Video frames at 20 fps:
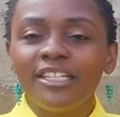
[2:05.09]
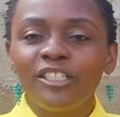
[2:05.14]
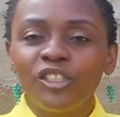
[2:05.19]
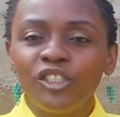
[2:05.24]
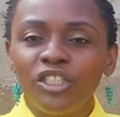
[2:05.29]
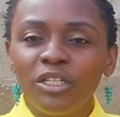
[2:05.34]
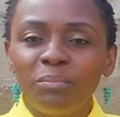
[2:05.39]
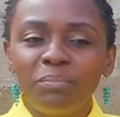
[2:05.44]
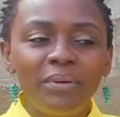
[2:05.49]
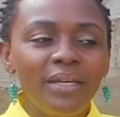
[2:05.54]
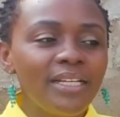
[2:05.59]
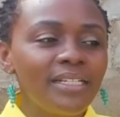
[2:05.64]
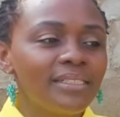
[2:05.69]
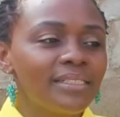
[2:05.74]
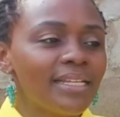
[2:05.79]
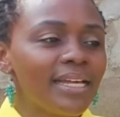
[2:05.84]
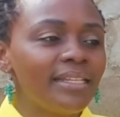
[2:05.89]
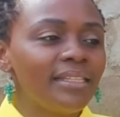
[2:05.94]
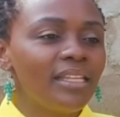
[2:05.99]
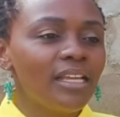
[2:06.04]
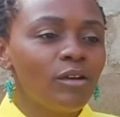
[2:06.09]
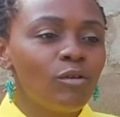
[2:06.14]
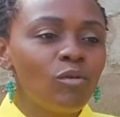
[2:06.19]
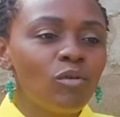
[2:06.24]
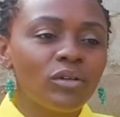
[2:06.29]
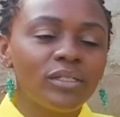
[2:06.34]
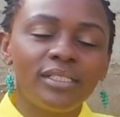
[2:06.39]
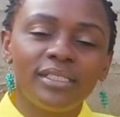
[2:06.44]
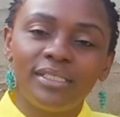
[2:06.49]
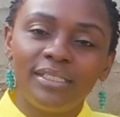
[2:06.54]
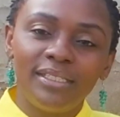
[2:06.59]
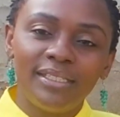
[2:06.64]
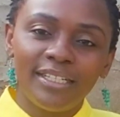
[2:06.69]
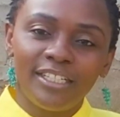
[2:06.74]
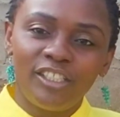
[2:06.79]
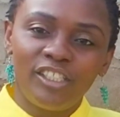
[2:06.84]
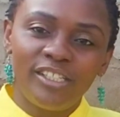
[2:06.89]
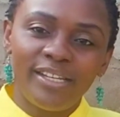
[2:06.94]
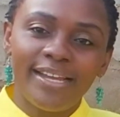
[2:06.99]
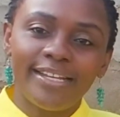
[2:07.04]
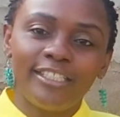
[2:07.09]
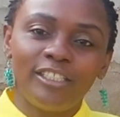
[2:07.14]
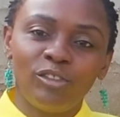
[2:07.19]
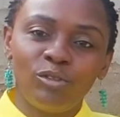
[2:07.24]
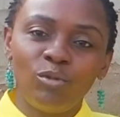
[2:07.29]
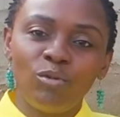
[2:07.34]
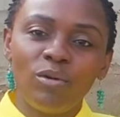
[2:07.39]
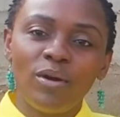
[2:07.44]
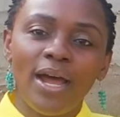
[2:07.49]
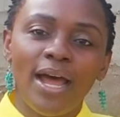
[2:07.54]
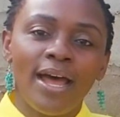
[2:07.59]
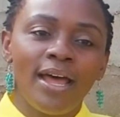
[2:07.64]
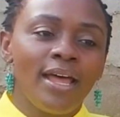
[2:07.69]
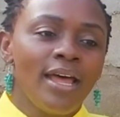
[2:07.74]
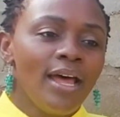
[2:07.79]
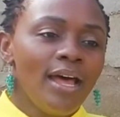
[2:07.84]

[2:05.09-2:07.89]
sheeplings and the goats in the church who are,